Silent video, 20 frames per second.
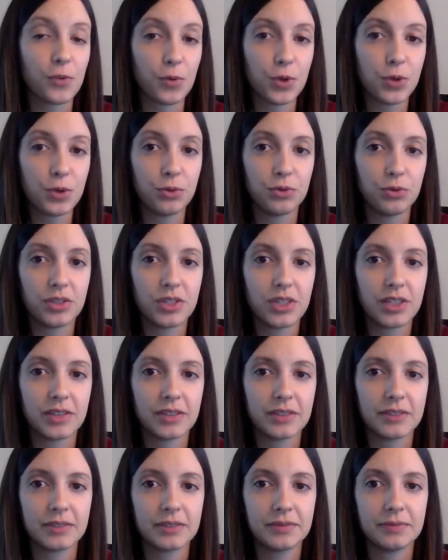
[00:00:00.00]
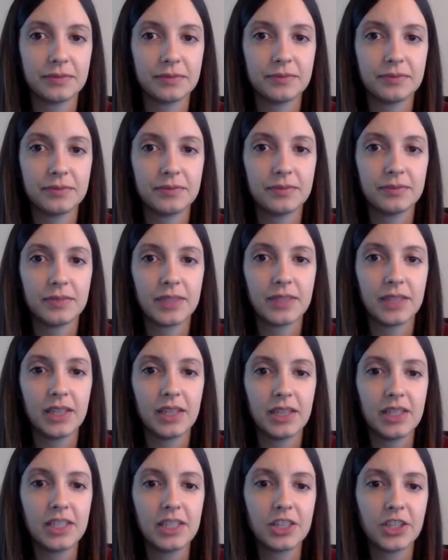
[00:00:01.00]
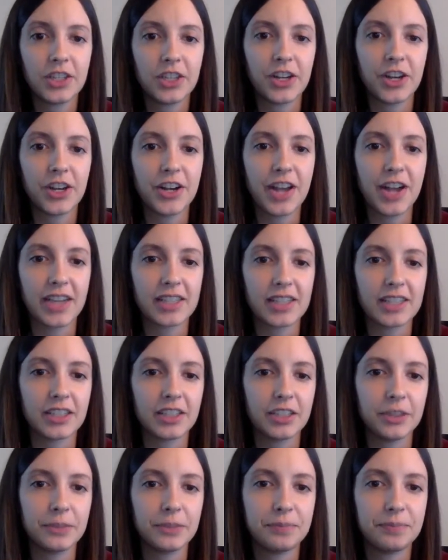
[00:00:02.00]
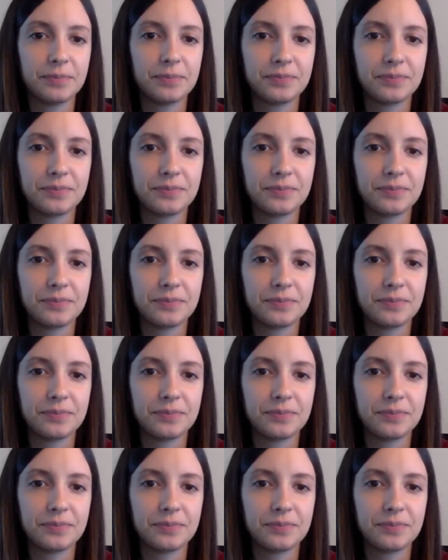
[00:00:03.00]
Fruit. Let's look at our next clue.